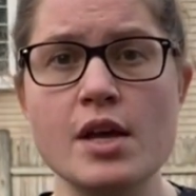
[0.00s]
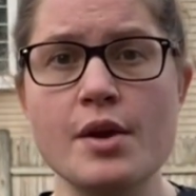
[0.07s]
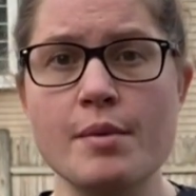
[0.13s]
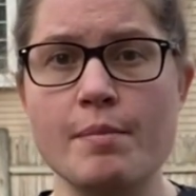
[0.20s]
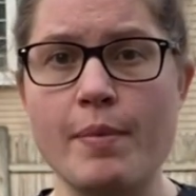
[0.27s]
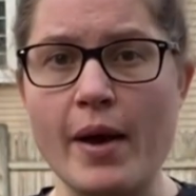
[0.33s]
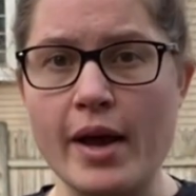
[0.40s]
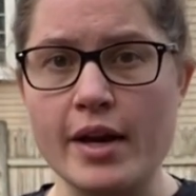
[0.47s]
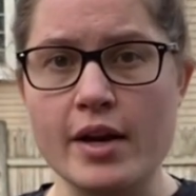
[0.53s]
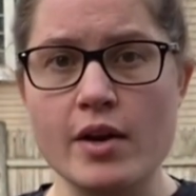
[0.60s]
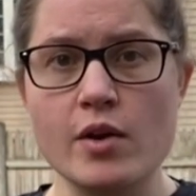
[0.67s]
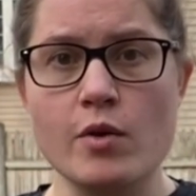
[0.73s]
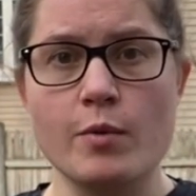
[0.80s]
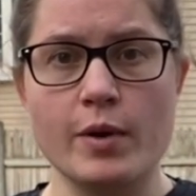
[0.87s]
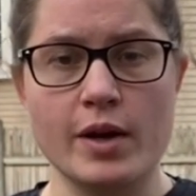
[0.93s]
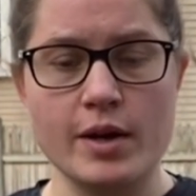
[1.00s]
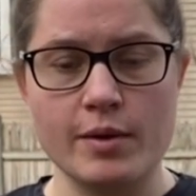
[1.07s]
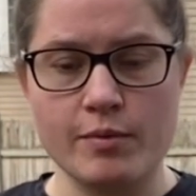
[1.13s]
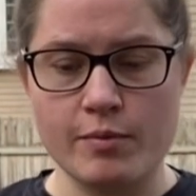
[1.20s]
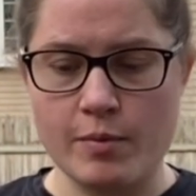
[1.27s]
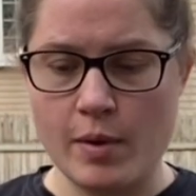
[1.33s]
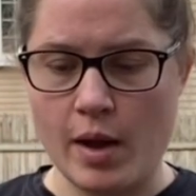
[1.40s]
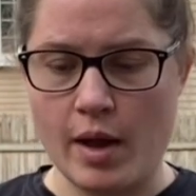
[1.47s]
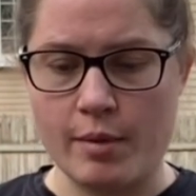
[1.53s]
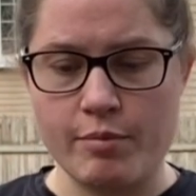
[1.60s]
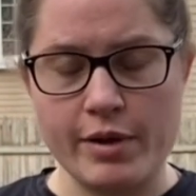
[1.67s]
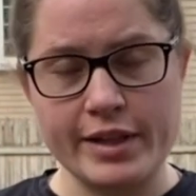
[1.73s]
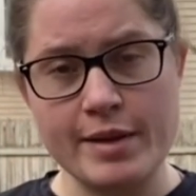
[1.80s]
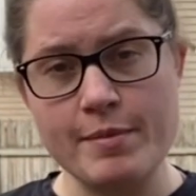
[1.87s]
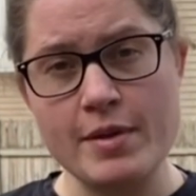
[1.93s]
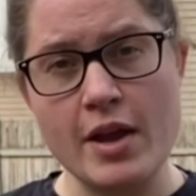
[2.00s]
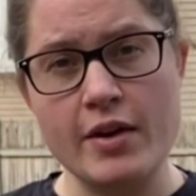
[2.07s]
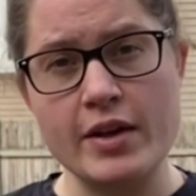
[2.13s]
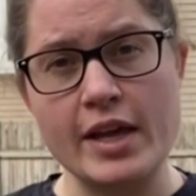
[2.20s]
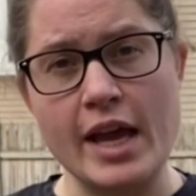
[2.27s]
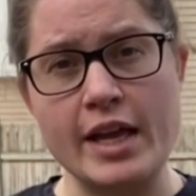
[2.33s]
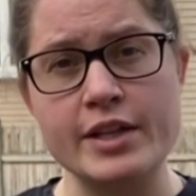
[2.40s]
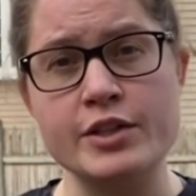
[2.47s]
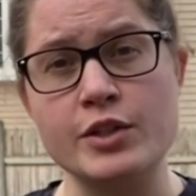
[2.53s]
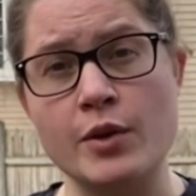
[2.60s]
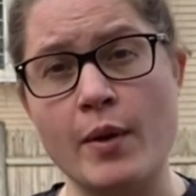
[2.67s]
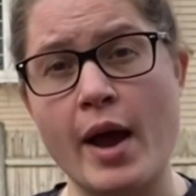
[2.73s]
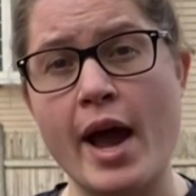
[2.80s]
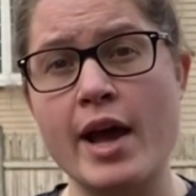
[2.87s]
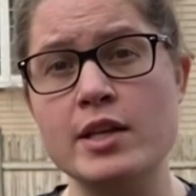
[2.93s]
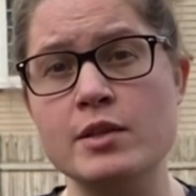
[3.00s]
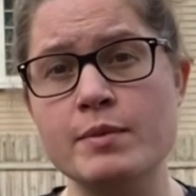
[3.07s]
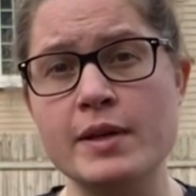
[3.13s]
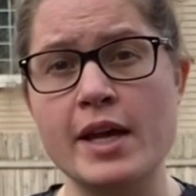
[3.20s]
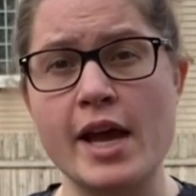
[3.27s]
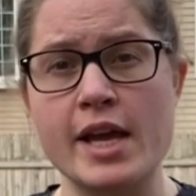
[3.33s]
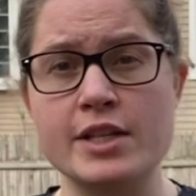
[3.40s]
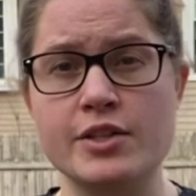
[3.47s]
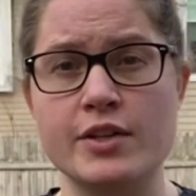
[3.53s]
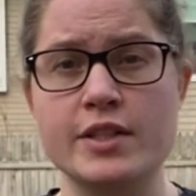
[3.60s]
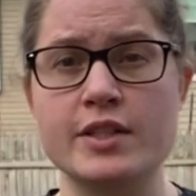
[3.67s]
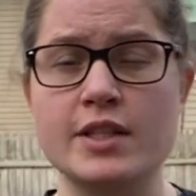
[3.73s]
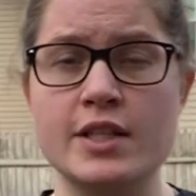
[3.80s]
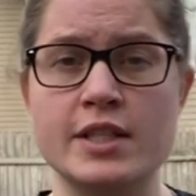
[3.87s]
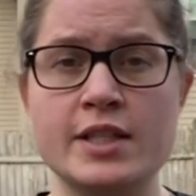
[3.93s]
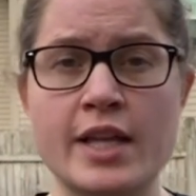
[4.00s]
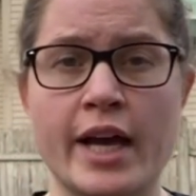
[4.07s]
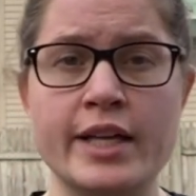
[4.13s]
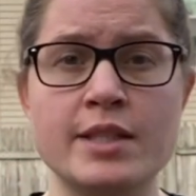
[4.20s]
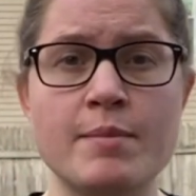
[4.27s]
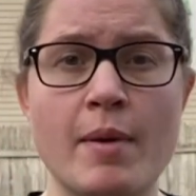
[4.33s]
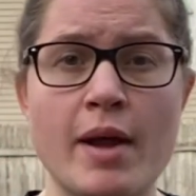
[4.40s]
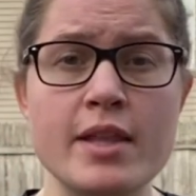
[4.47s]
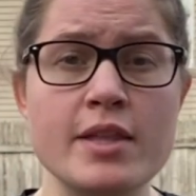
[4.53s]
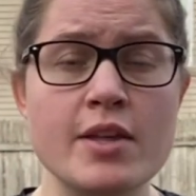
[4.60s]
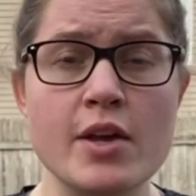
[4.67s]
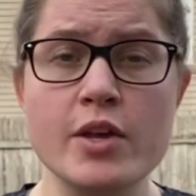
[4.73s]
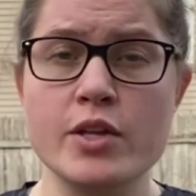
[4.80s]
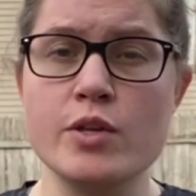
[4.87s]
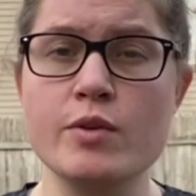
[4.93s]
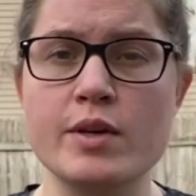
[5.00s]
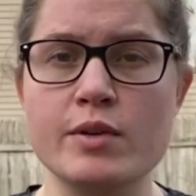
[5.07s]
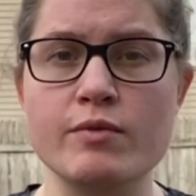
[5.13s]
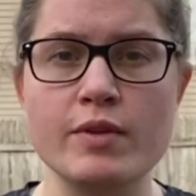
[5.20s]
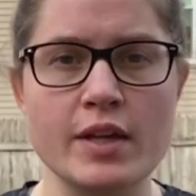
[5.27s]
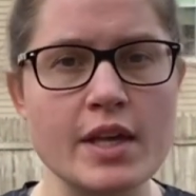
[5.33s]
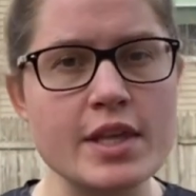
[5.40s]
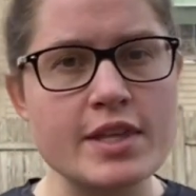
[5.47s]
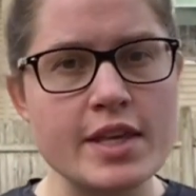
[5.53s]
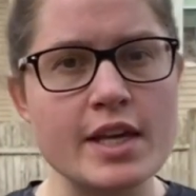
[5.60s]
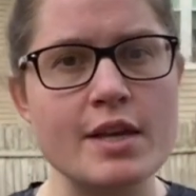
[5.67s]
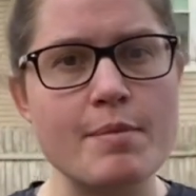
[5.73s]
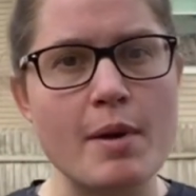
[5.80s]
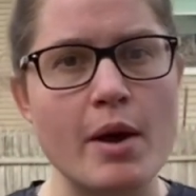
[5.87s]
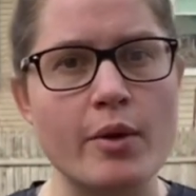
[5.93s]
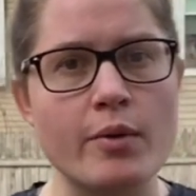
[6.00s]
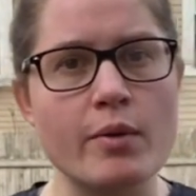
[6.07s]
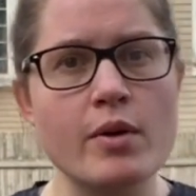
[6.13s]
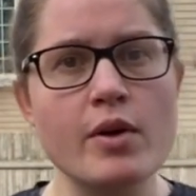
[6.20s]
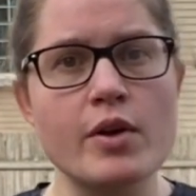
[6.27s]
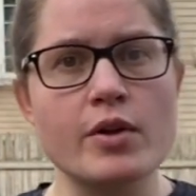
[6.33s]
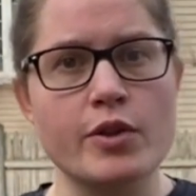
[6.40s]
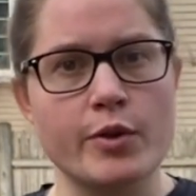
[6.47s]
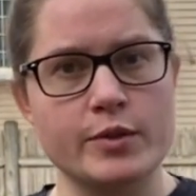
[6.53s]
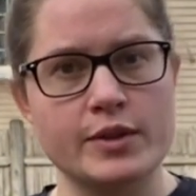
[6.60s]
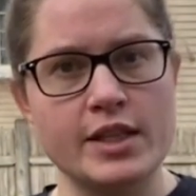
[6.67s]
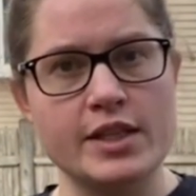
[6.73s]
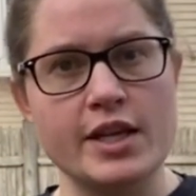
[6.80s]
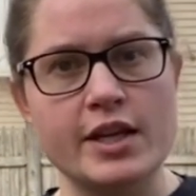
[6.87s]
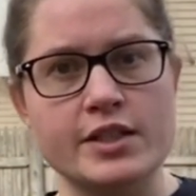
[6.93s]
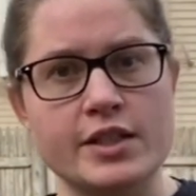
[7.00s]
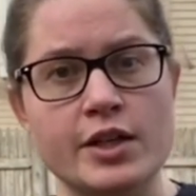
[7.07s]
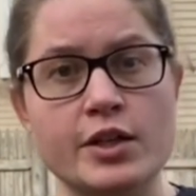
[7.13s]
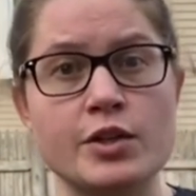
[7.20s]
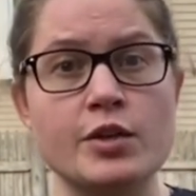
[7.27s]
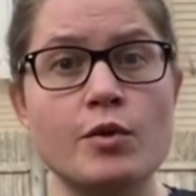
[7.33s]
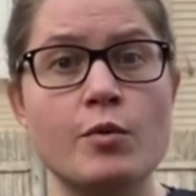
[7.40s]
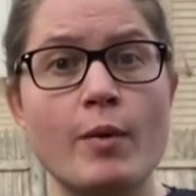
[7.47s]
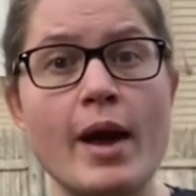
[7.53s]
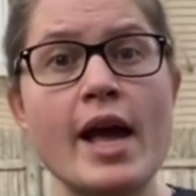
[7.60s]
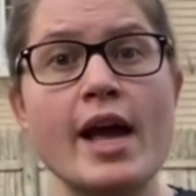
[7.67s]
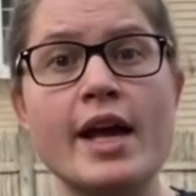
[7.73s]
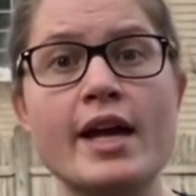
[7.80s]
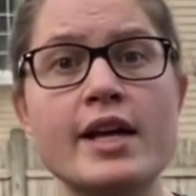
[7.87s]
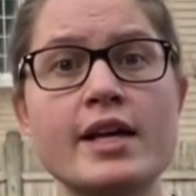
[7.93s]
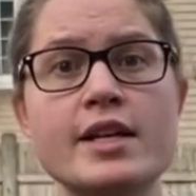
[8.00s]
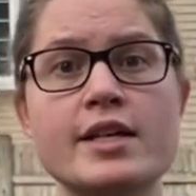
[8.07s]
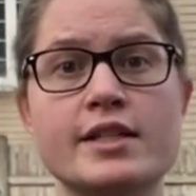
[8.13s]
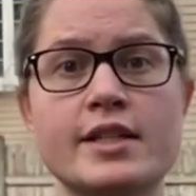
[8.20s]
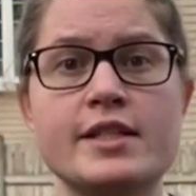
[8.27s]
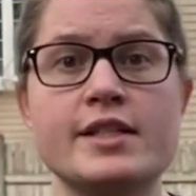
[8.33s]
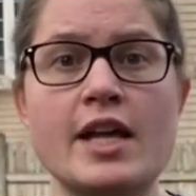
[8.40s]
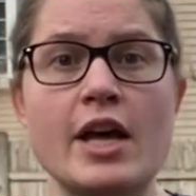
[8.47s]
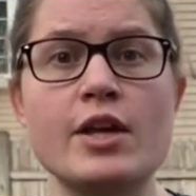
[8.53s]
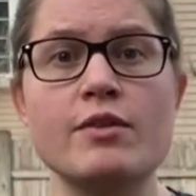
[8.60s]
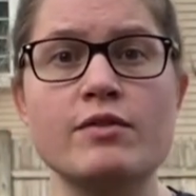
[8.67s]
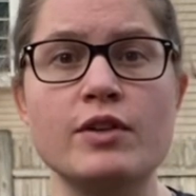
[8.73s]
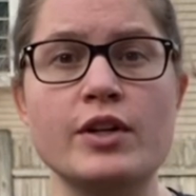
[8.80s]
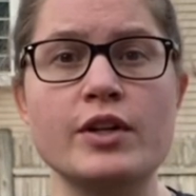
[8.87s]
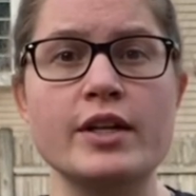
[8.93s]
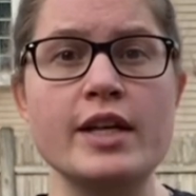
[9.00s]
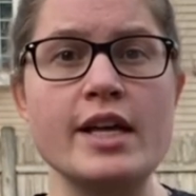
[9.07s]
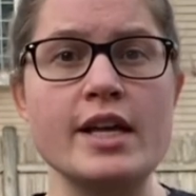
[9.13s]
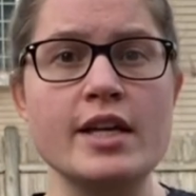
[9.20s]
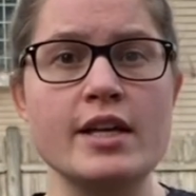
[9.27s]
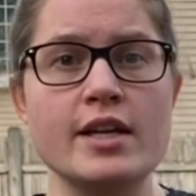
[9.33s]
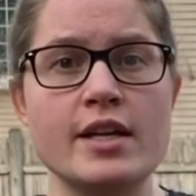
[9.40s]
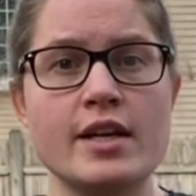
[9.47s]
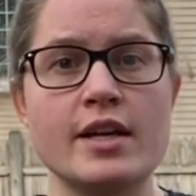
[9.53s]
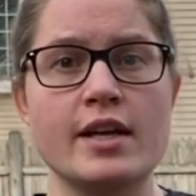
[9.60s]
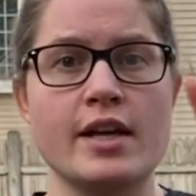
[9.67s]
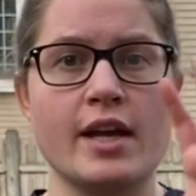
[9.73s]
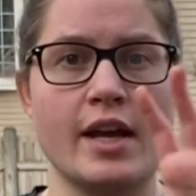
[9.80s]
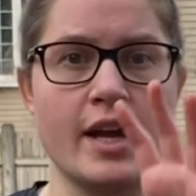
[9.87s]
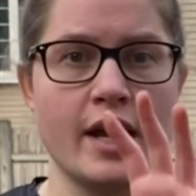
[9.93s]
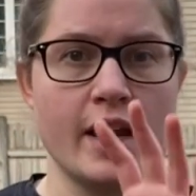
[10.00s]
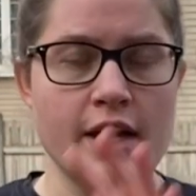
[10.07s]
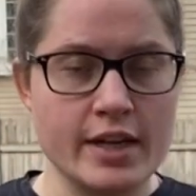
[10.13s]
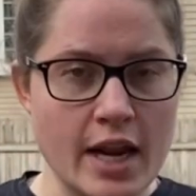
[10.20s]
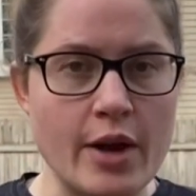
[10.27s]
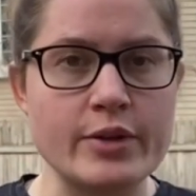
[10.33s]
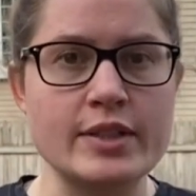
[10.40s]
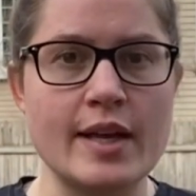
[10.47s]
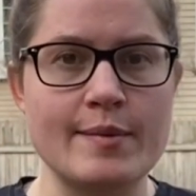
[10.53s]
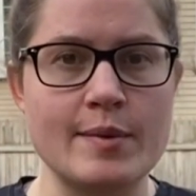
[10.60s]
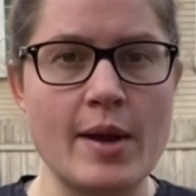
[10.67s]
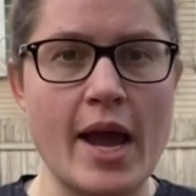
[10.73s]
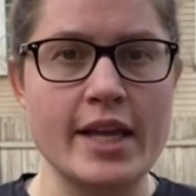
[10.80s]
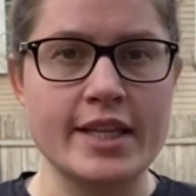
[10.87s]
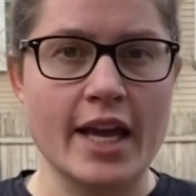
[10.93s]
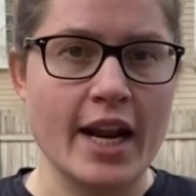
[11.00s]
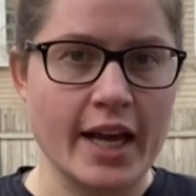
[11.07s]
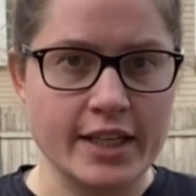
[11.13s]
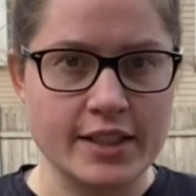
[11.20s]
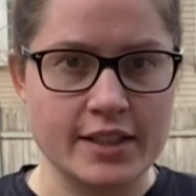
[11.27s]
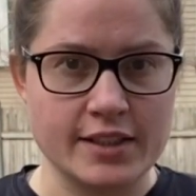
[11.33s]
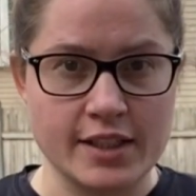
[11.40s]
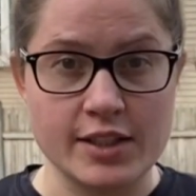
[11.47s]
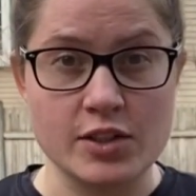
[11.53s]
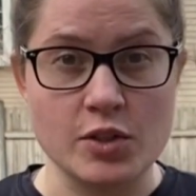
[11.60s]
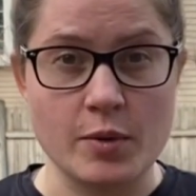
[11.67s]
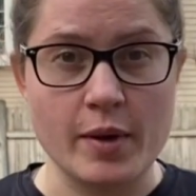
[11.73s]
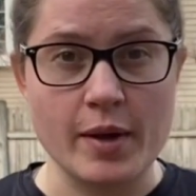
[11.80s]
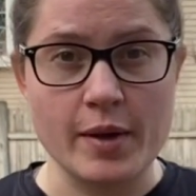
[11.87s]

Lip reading: but we're going to break them down again. So as we enter into this next month, you can really think about those details in a new way, since now you've learned it, and now it's time to add that excellence into it.